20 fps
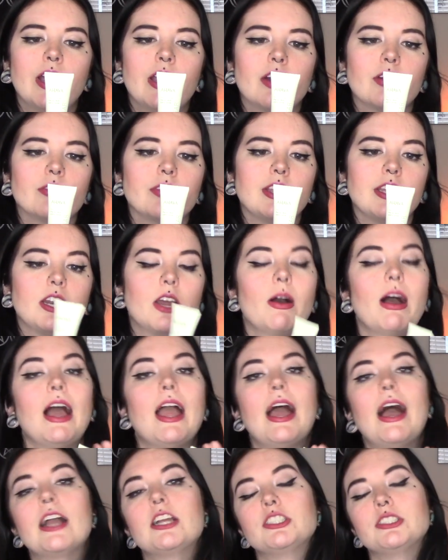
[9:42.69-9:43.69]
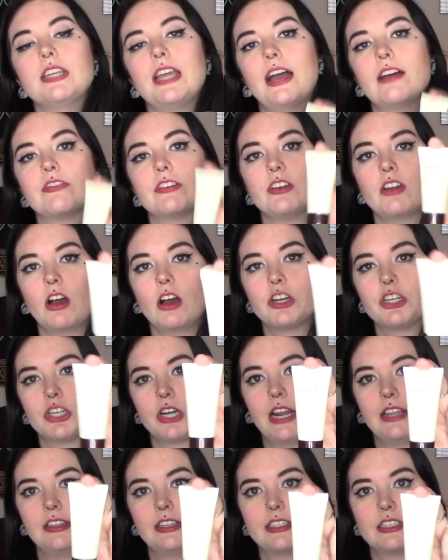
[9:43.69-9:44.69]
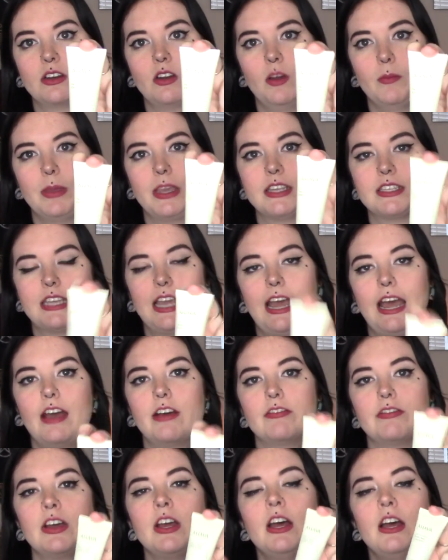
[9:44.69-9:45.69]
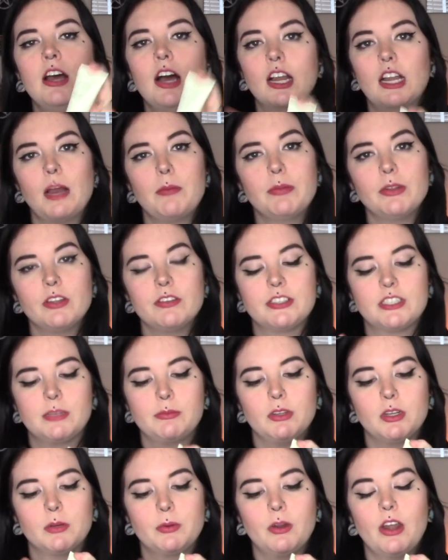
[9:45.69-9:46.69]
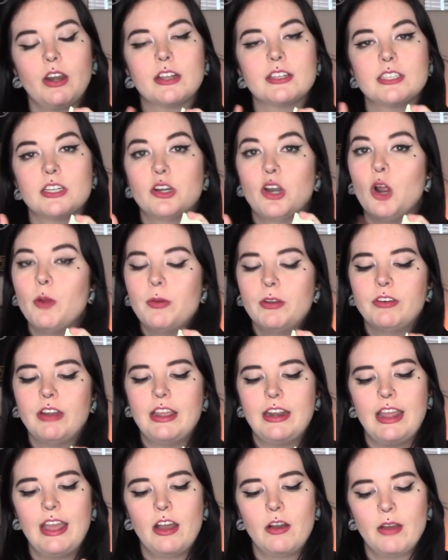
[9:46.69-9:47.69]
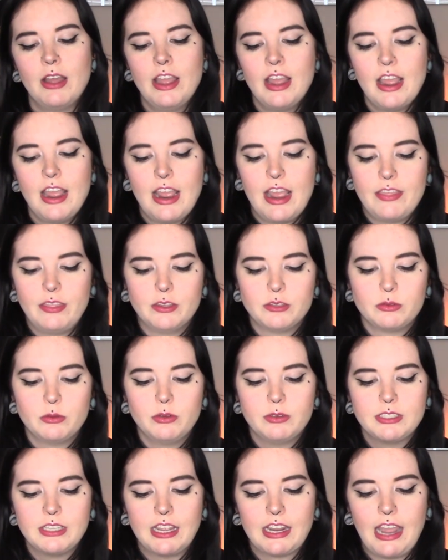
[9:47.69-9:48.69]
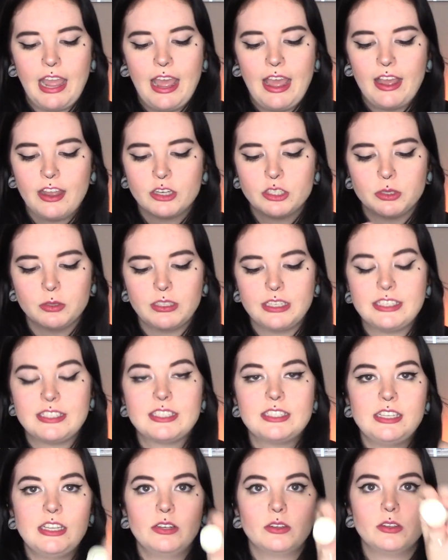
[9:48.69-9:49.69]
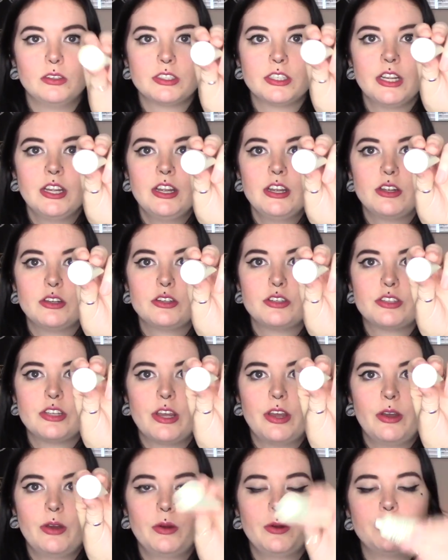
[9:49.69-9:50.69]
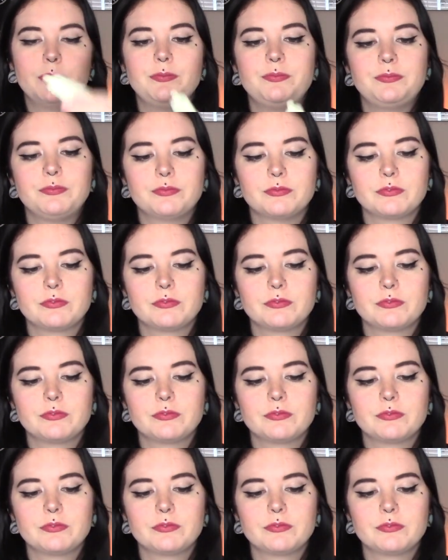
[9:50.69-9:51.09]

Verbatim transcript: I don't really know. I actually have not tried this at all because I have a couple of similar products that are open right now, and this one was like actually sealed. So